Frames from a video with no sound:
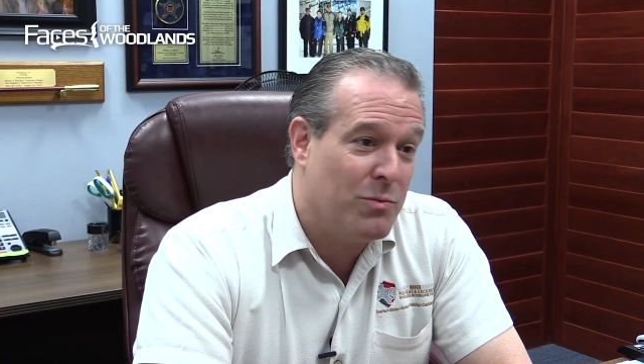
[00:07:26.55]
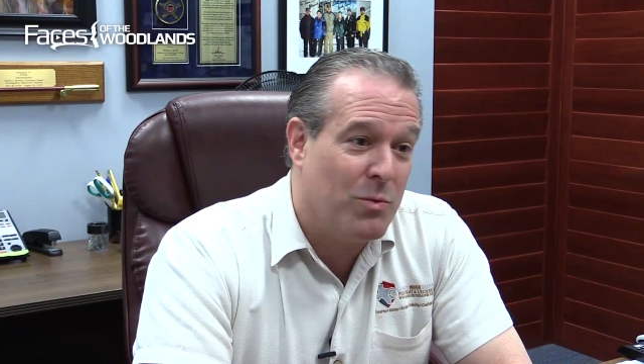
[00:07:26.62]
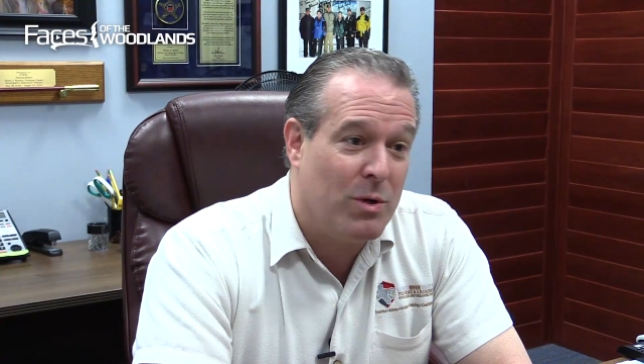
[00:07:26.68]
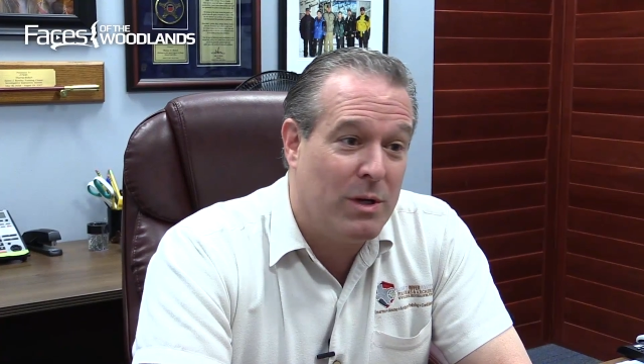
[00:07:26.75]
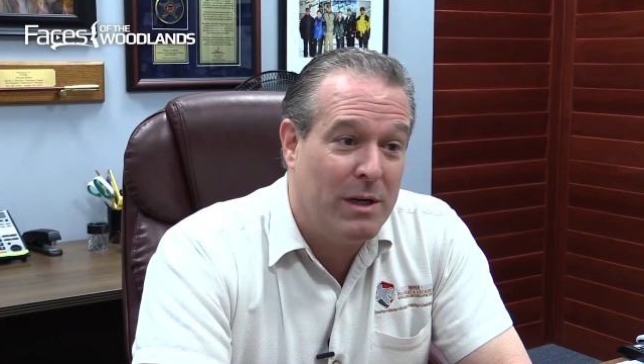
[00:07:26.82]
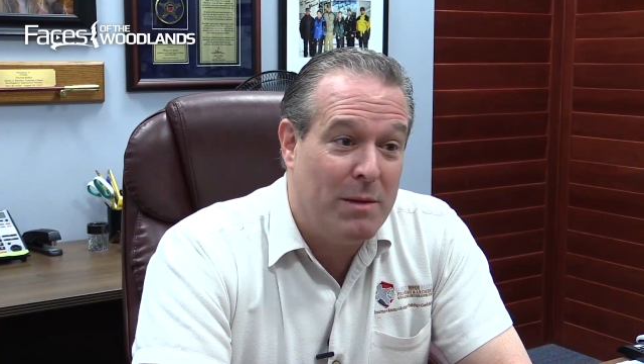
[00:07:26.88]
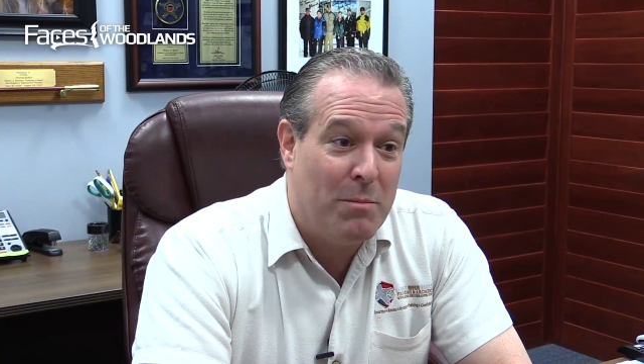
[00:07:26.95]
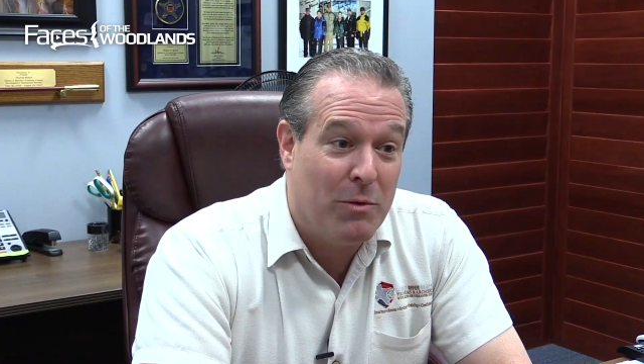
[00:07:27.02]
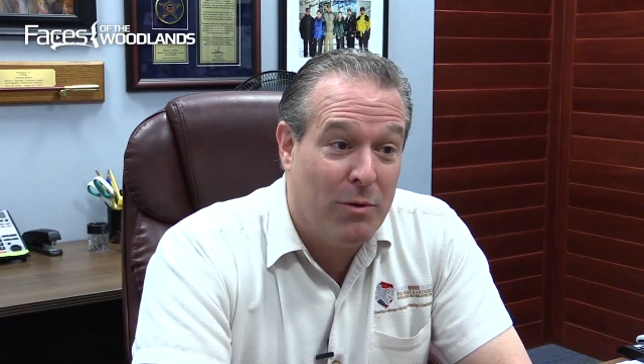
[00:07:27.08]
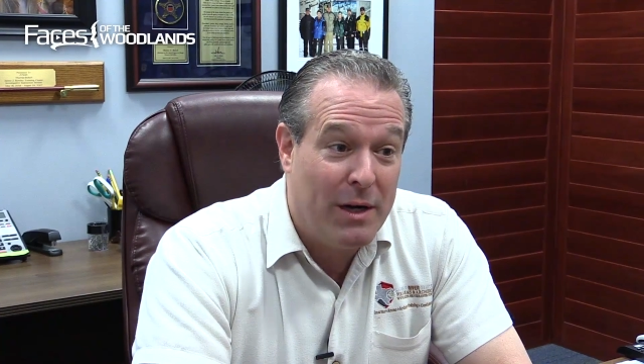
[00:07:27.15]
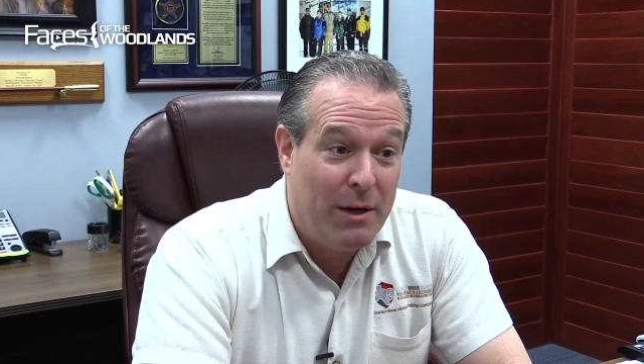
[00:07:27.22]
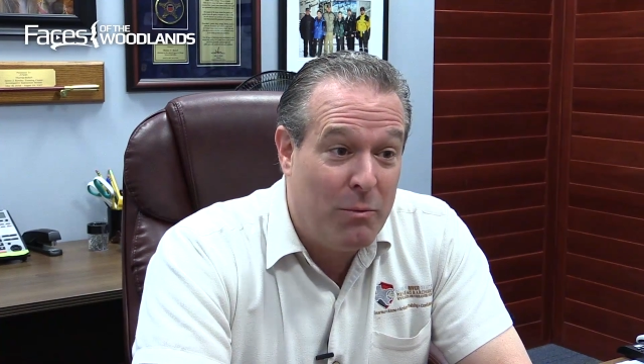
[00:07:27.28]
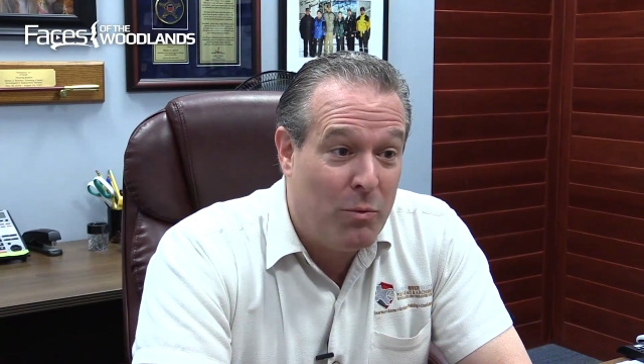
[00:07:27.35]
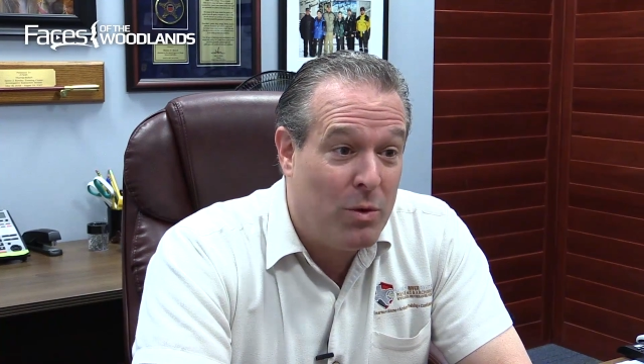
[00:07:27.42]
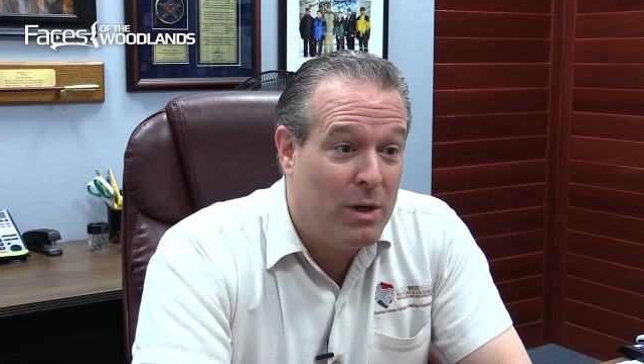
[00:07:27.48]
One and
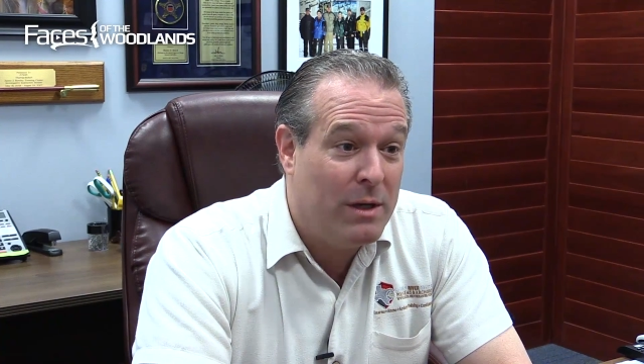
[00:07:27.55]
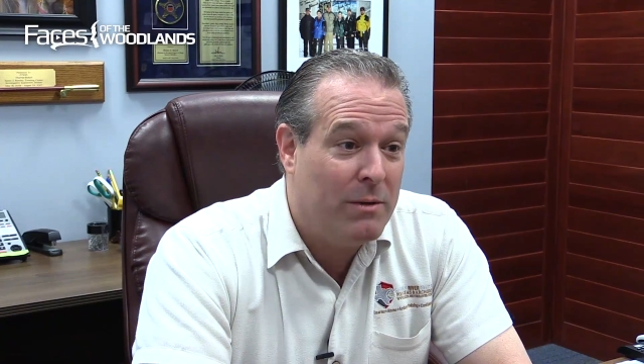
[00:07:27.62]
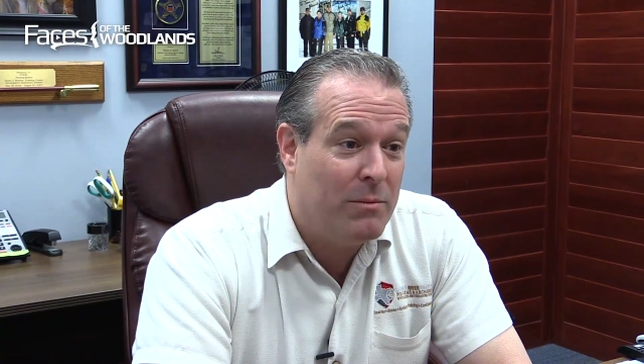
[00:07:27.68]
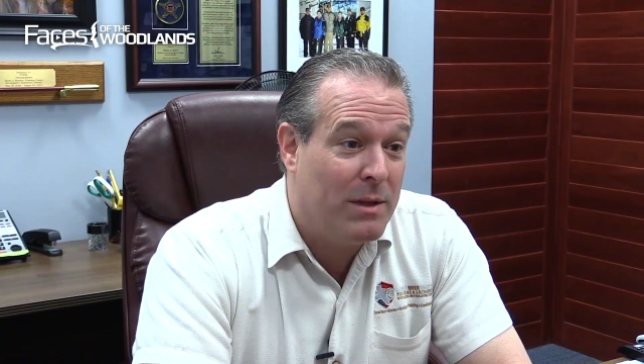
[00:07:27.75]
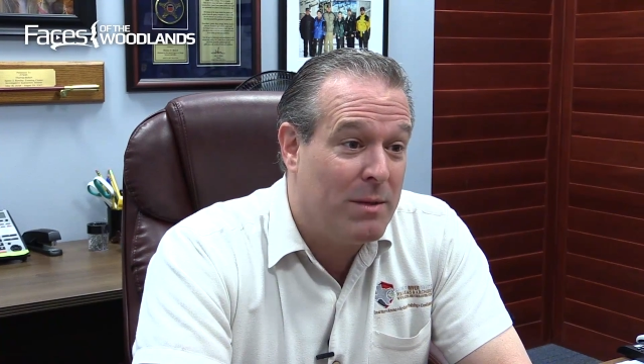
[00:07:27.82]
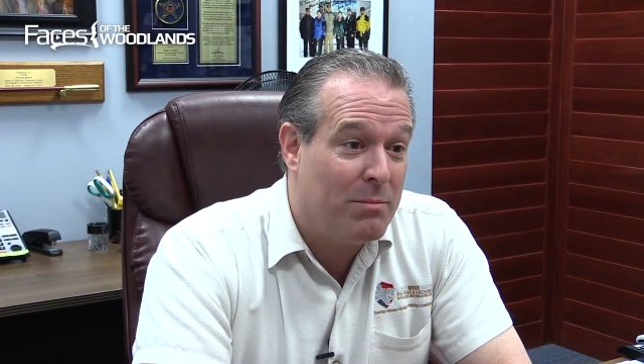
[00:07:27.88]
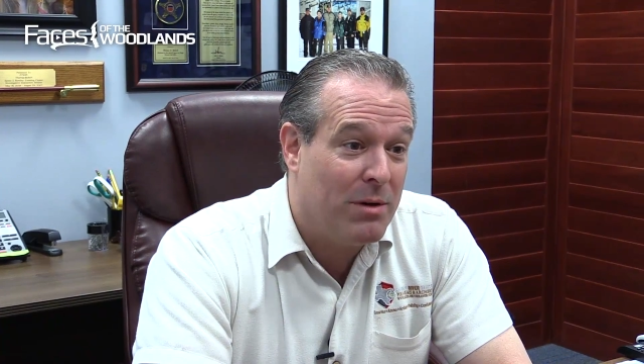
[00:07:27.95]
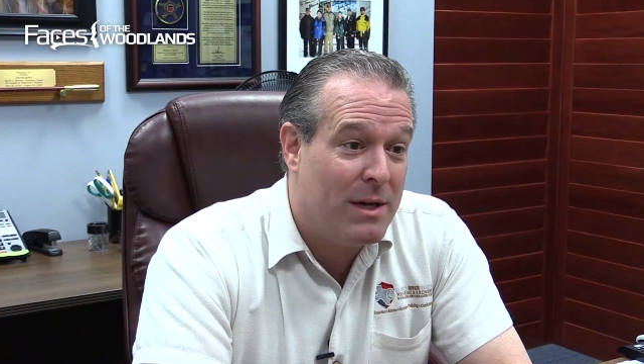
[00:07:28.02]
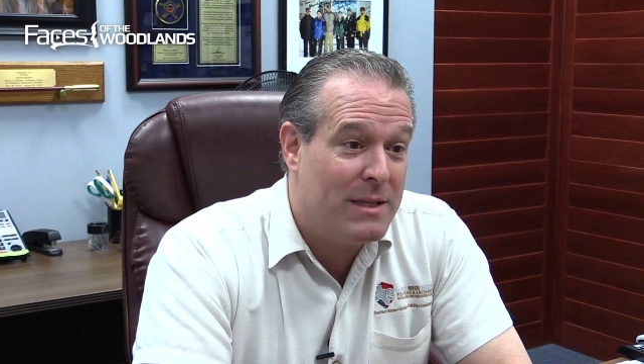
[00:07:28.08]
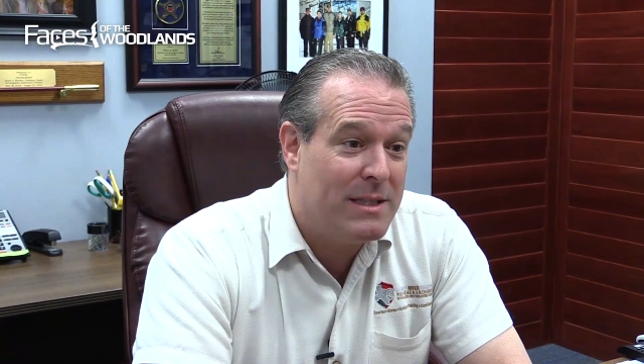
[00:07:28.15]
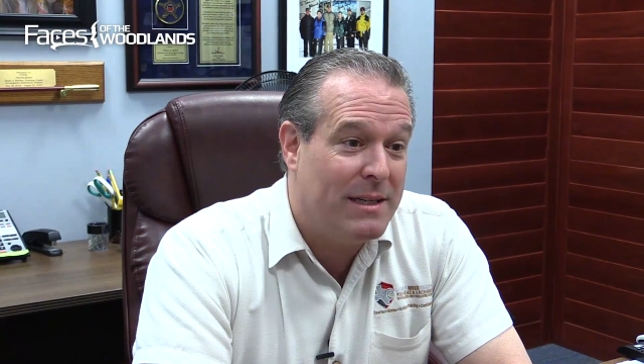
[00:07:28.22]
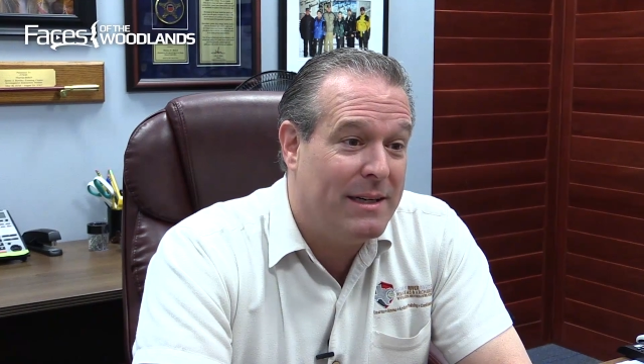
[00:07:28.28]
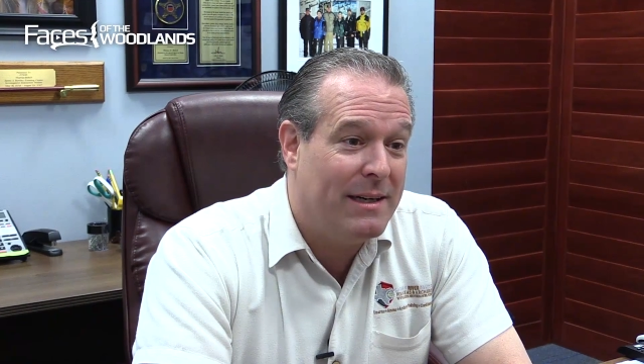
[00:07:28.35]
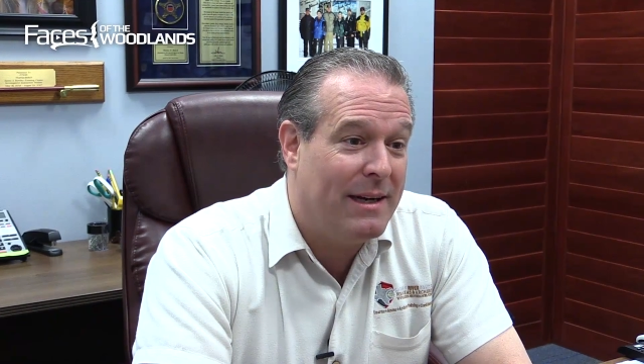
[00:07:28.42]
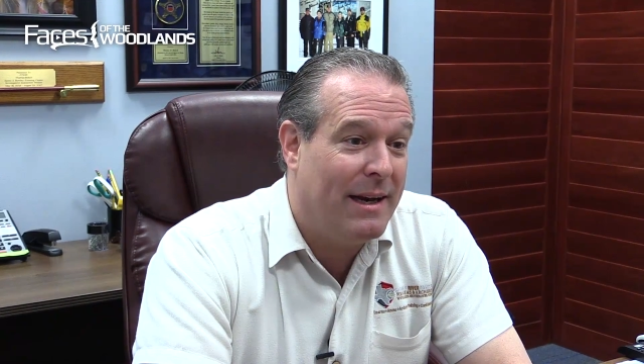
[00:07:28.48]
Marine One with the
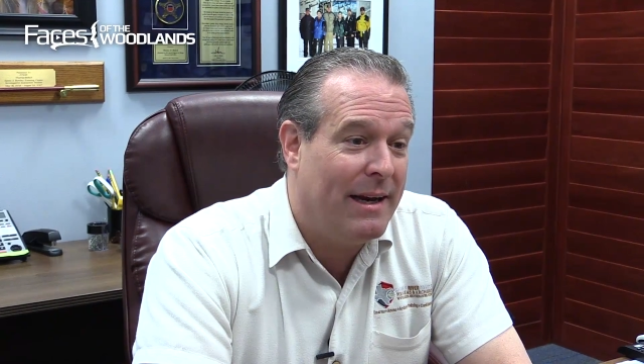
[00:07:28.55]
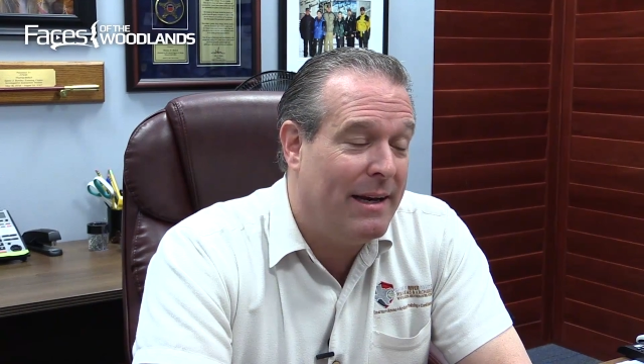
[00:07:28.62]
president